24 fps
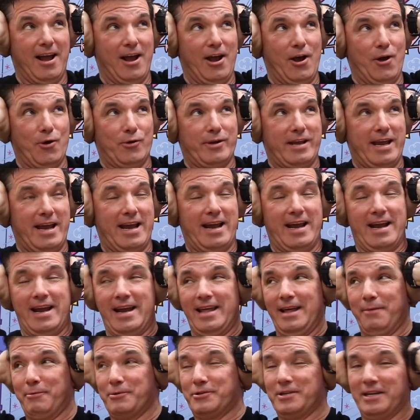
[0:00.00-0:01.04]
Okay,
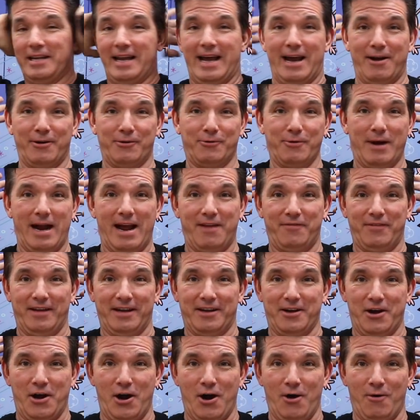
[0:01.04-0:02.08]
that was a loud
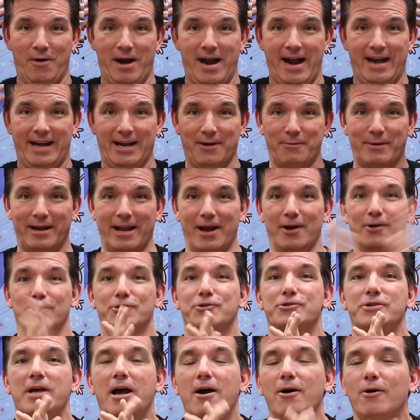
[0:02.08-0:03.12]
graphic. All right, here we go.
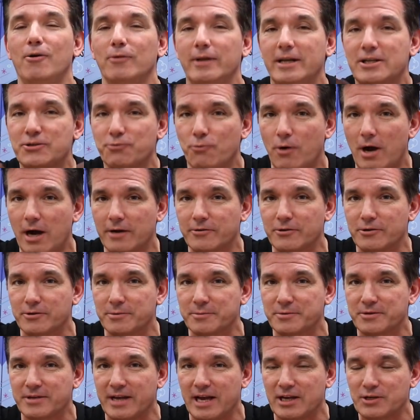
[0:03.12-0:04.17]
So let's walk through
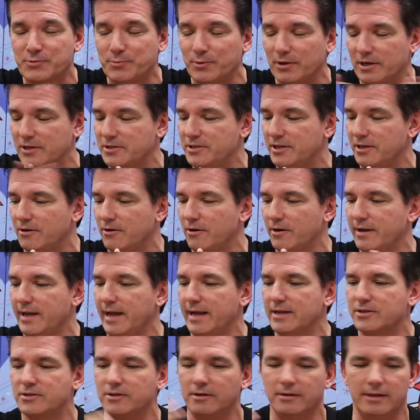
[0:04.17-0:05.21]
some sketchbooks here.
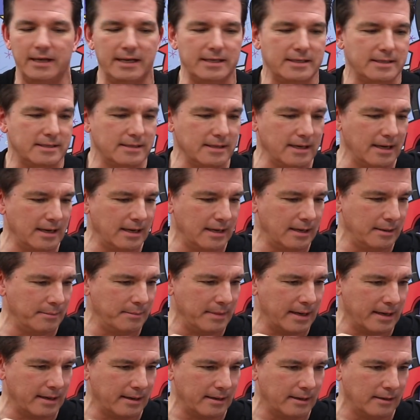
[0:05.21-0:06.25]
Okay, so let's,
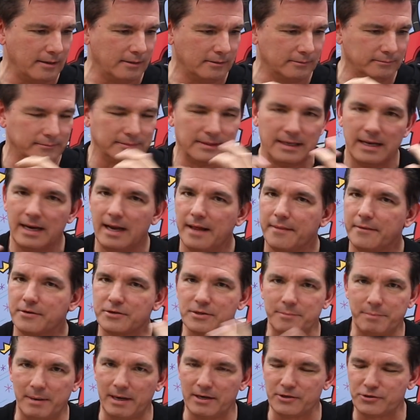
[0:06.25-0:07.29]
I don't know, there's
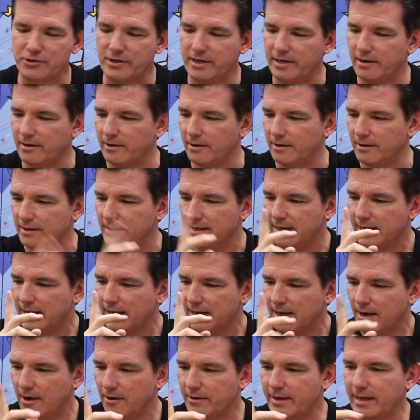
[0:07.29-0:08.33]
a bunch here.
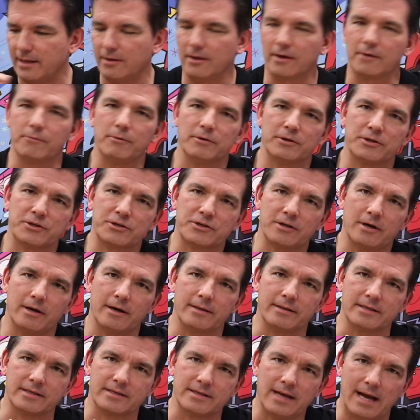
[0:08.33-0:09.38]
Okay, look, we'll just start
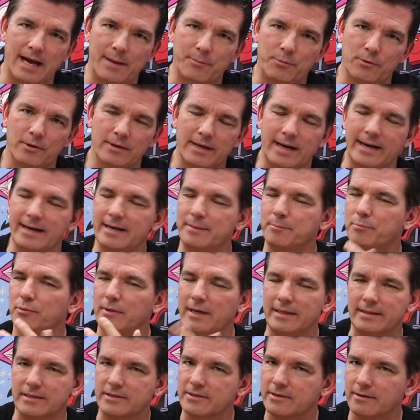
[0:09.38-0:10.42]
at this top one. I didn't
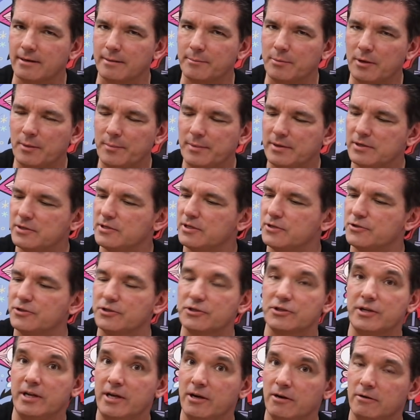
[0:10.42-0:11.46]
plant this here on purpose, it's
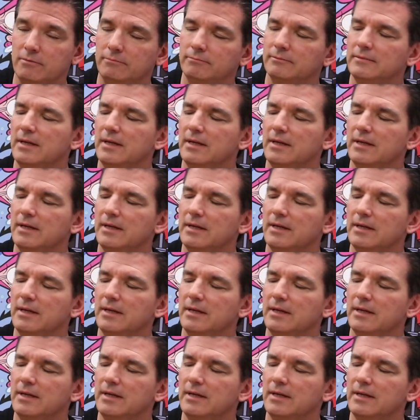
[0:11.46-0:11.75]
just here.